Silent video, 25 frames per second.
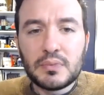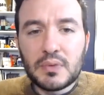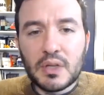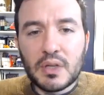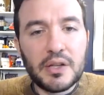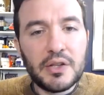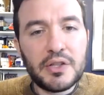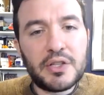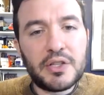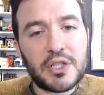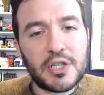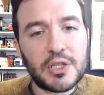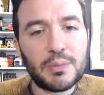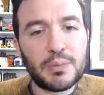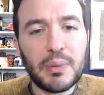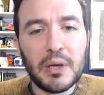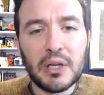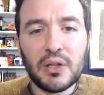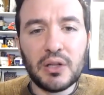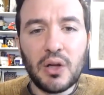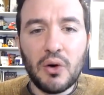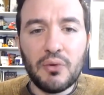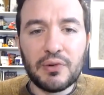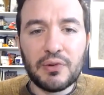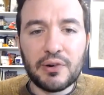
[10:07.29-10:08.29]
and it's a
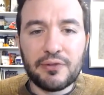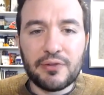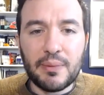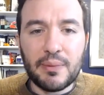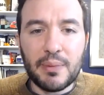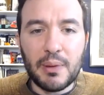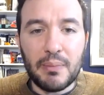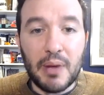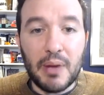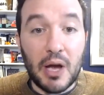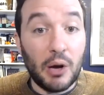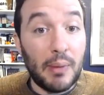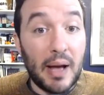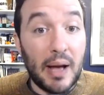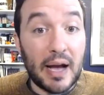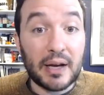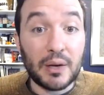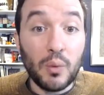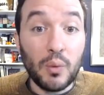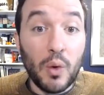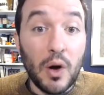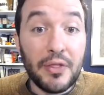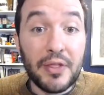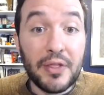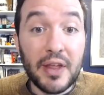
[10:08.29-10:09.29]
spillover from the mailbag, and
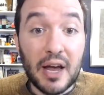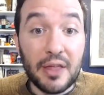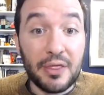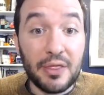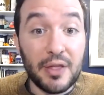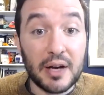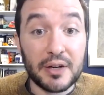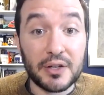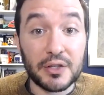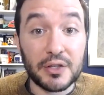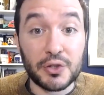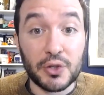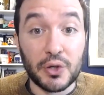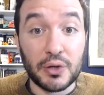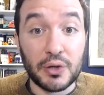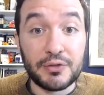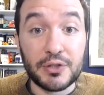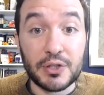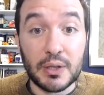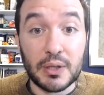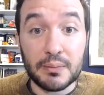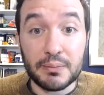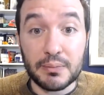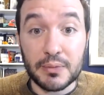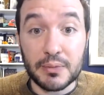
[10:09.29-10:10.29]
one that I thought deserved
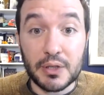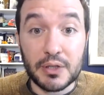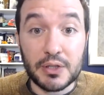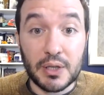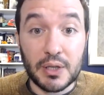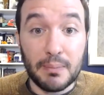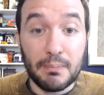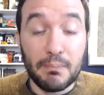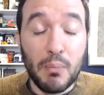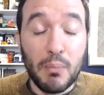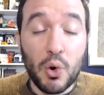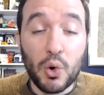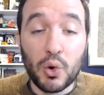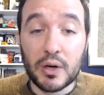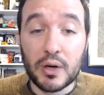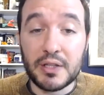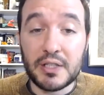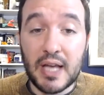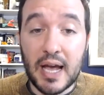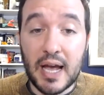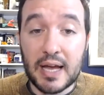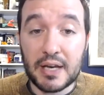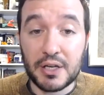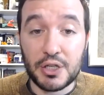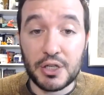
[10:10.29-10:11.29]
some some more
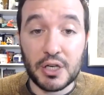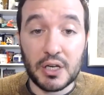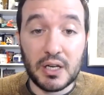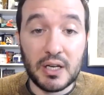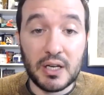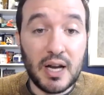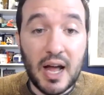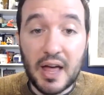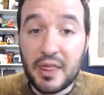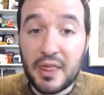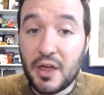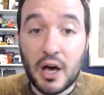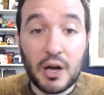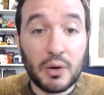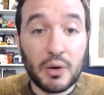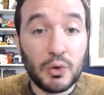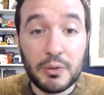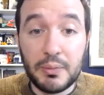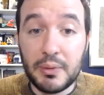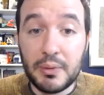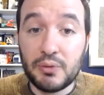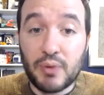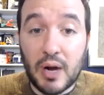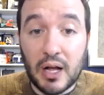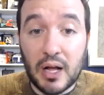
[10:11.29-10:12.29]
attention, and I thought it would
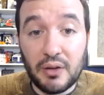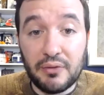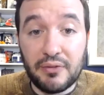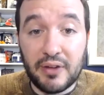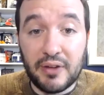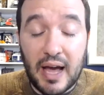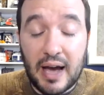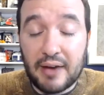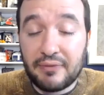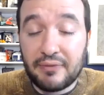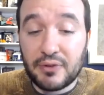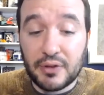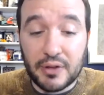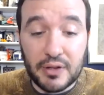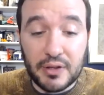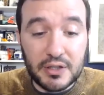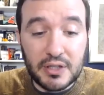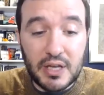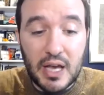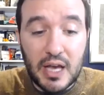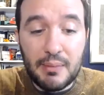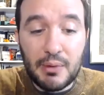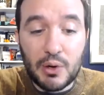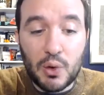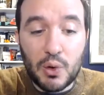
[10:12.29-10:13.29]
be relevant after this
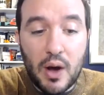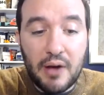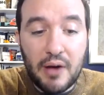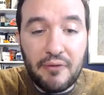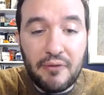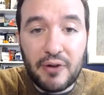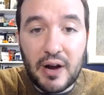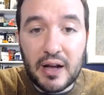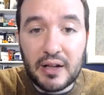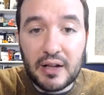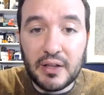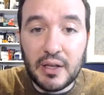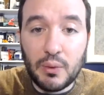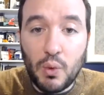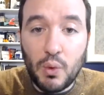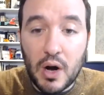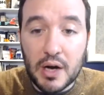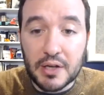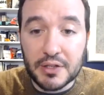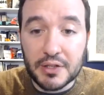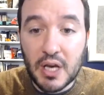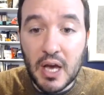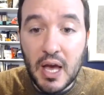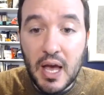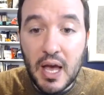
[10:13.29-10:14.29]
game, and quite frankly, it
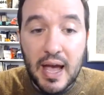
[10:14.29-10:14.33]
was.